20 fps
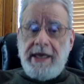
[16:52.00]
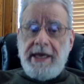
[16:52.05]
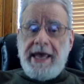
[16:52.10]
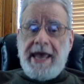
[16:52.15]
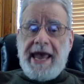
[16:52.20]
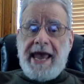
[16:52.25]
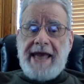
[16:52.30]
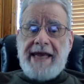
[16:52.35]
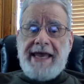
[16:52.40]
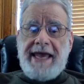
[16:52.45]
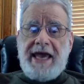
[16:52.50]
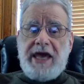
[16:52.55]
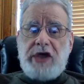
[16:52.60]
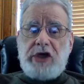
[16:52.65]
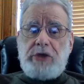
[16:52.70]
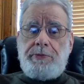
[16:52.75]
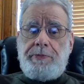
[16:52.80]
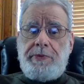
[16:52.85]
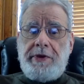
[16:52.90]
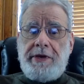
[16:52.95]
and
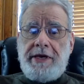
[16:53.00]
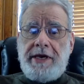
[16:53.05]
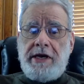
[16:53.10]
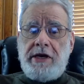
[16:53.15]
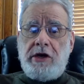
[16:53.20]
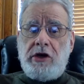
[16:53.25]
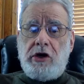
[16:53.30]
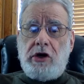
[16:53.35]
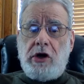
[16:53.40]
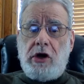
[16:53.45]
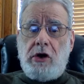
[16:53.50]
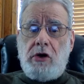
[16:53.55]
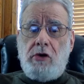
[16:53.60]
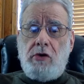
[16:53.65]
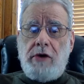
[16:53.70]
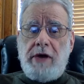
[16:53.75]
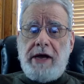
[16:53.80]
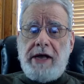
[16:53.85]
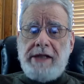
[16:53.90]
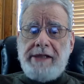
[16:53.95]
HP
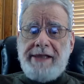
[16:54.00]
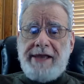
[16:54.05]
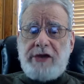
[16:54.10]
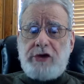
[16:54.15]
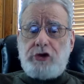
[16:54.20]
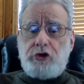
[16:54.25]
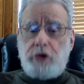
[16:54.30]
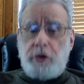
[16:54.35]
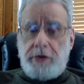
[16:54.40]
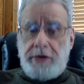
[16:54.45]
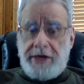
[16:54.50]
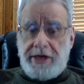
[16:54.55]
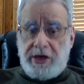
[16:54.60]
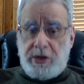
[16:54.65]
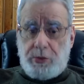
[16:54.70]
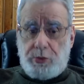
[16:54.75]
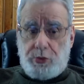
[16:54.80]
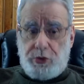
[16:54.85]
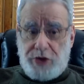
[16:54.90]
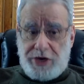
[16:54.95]
Indigo electro ink
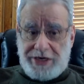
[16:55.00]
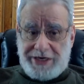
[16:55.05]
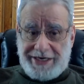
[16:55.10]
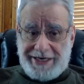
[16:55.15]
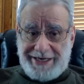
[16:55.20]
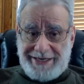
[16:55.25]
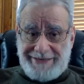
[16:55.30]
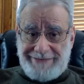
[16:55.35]
printing.